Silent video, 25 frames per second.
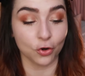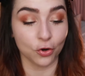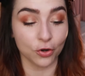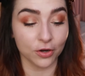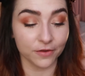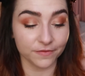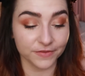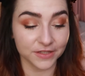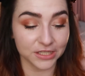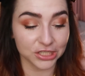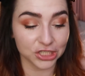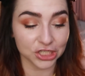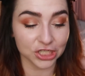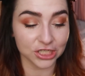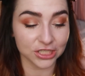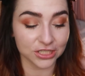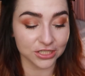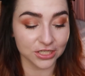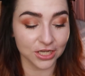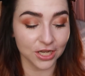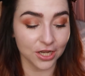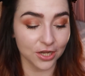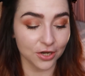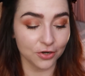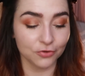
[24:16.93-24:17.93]
Or have they
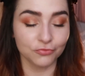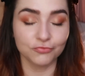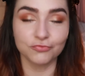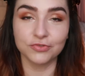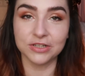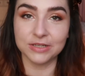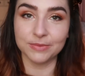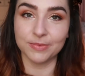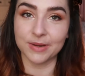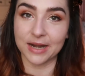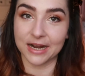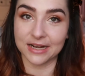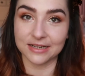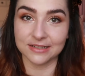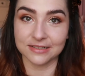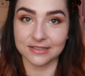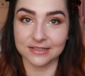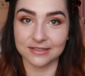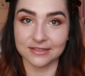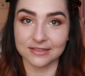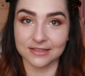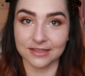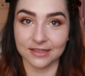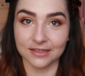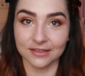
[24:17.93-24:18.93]
just
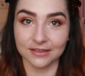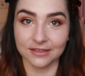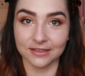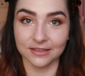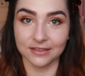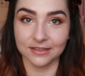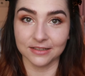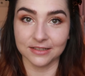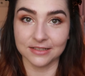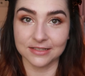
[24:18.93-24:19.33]
rebranded slightly?